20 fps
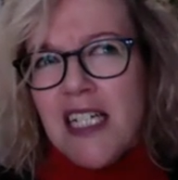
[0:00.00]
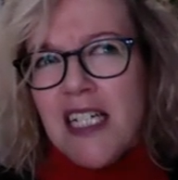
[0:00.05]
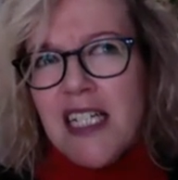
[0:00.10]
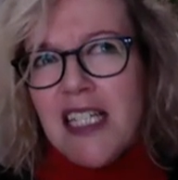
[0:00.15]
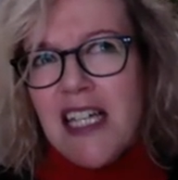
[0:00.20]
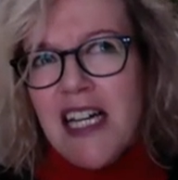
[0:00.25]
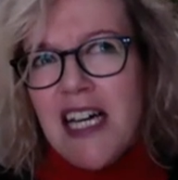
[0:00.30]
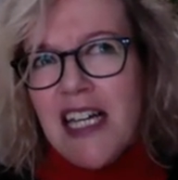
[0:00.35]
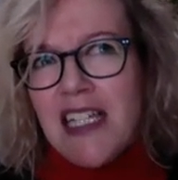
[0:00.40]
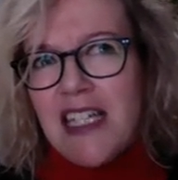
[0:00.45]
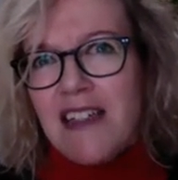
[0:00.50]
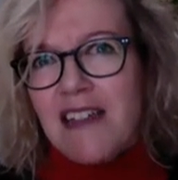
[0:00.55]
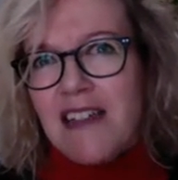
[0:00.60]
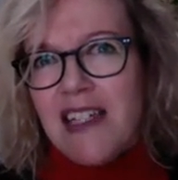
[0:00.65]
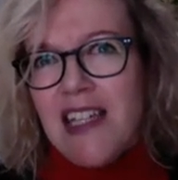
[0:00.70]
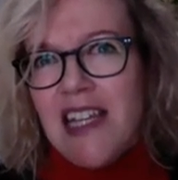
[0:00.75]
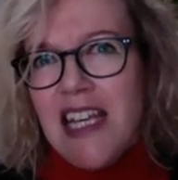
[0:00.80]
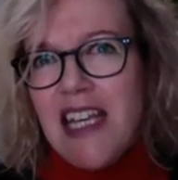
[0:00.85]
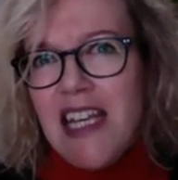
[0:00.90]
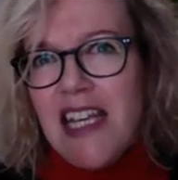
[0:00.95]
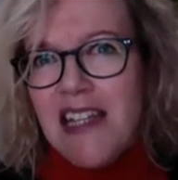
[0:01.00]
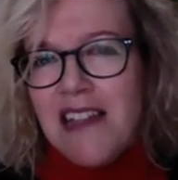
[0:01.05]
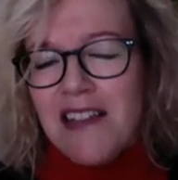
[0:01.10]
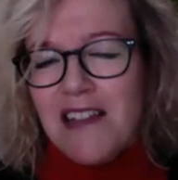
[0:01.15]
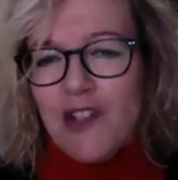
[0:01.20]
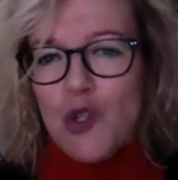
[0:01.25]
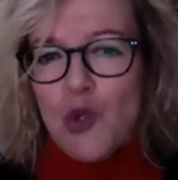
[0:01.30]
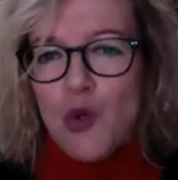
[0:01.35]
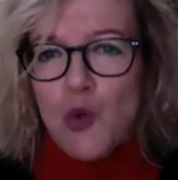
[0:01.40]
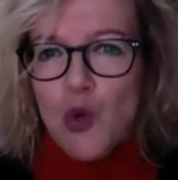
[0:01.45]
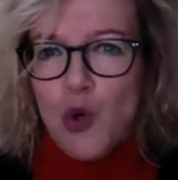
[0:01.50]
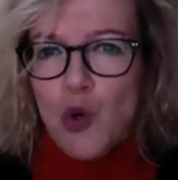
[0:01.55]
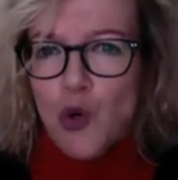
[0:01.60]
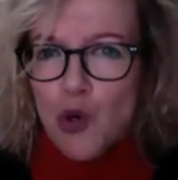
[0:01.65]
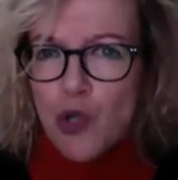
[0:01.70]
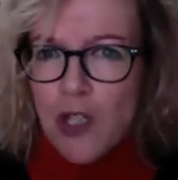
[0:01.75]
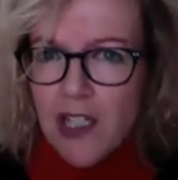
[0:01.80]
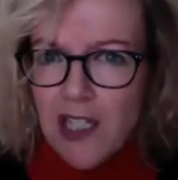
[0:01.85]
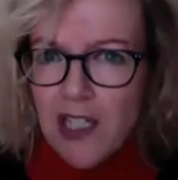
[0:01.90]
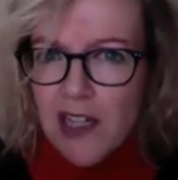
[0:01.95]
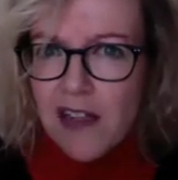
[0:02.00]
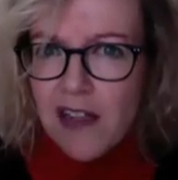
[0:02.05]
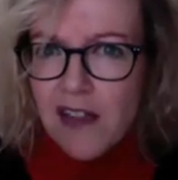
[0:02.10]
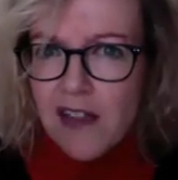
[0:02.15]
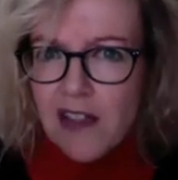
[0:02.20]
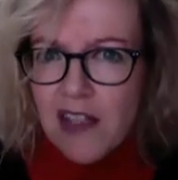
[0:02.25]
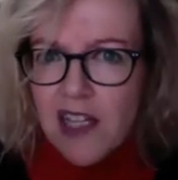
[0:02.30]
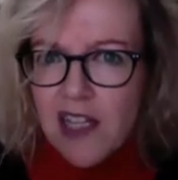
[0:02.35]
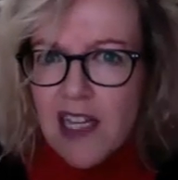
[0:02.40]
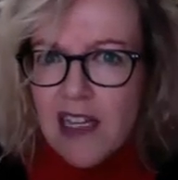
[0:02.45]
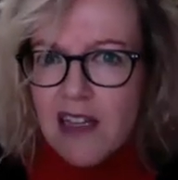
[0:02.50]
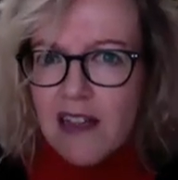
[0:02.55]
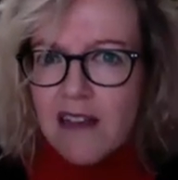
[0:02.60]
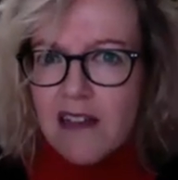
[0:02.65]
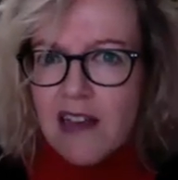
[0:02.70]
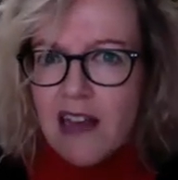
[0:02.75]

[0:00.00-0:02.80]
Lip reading: that needs to organize things,